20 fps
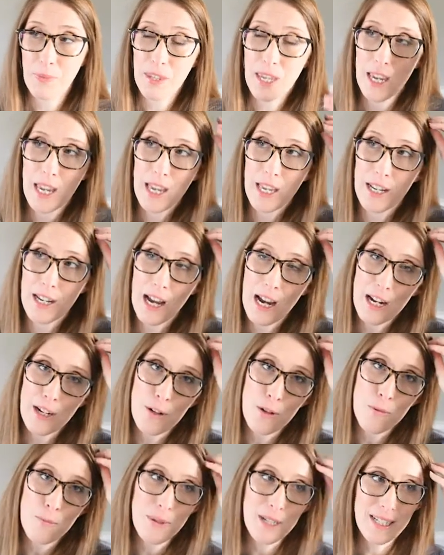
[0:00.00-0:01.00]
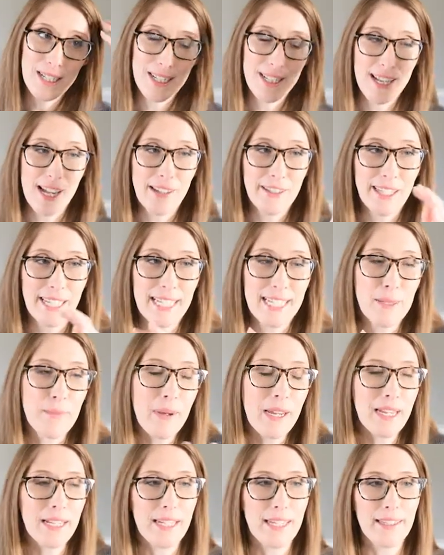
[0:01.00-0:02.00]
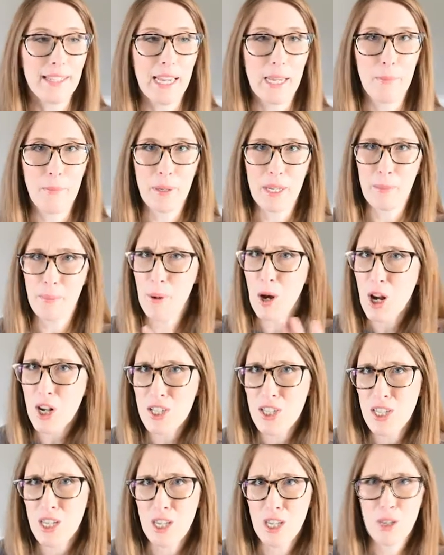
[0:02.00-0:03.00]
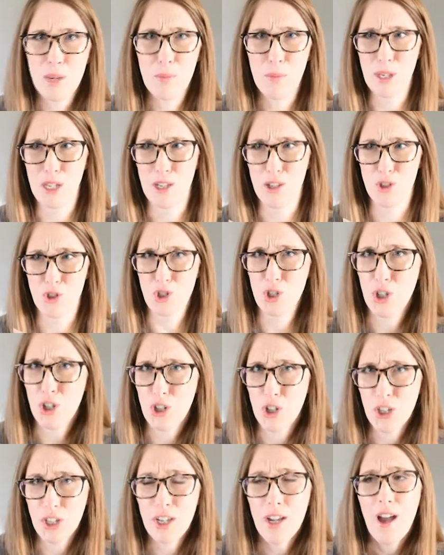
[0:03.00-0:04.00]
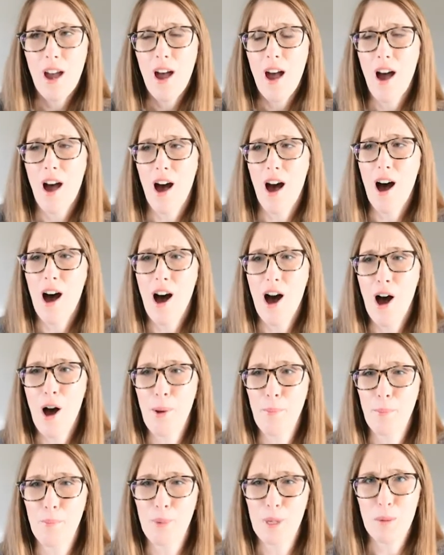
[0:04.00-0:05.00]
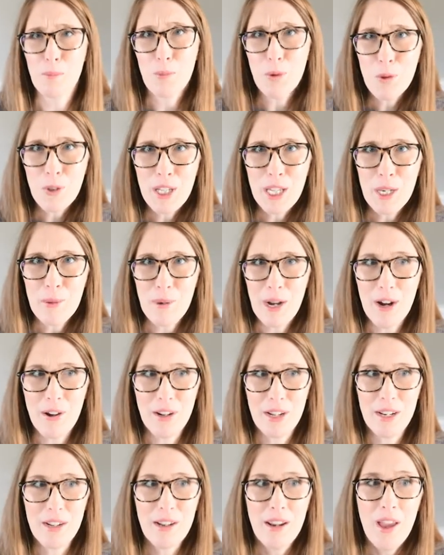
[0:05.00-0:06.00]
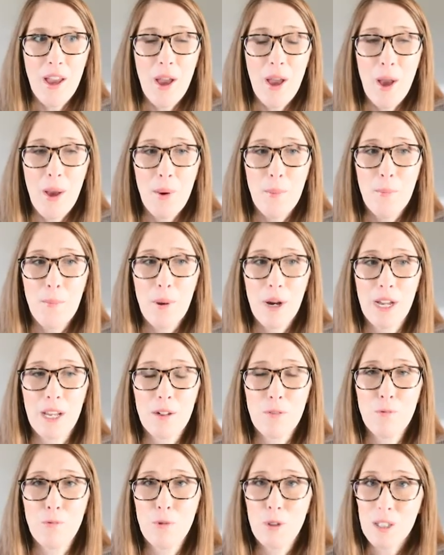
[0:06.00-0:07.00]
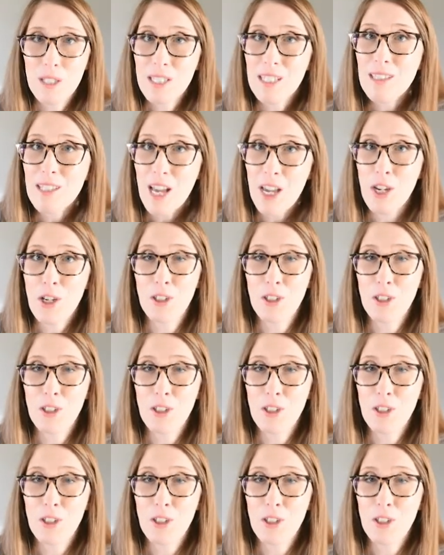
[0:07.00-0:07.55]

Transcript: And I don't mean to sound like demanding, like be bossy, be a jerk, be moody about it, but really let your